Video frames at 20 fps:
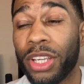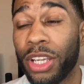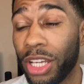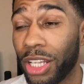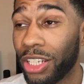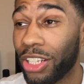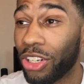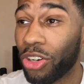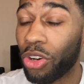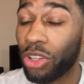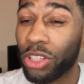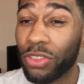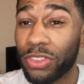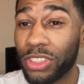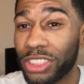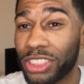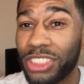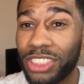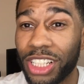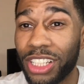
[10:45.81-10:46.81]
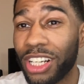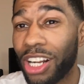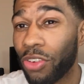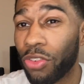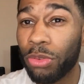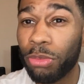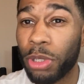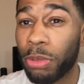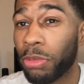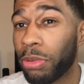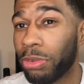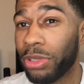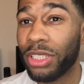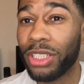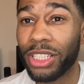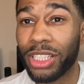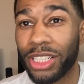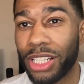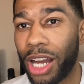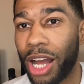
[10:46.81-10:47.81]
And then all of a sudden, I remember
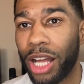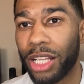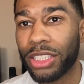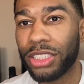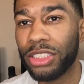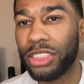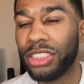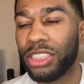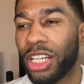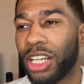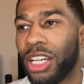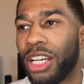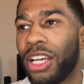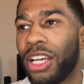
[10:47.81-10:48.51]
being in college